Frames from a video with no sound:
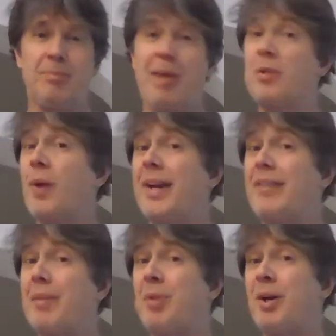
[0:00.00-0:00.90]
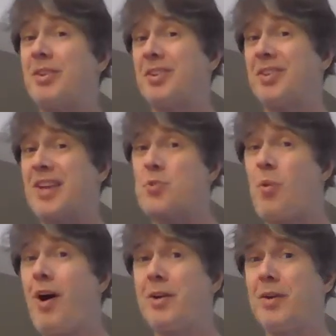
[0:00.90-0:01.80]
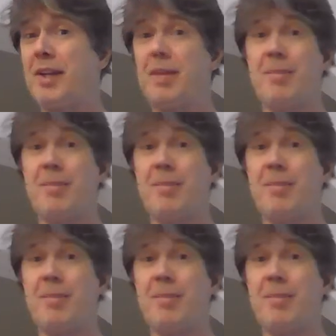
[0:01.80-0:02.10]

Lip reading: And by the way, if I put less water in it,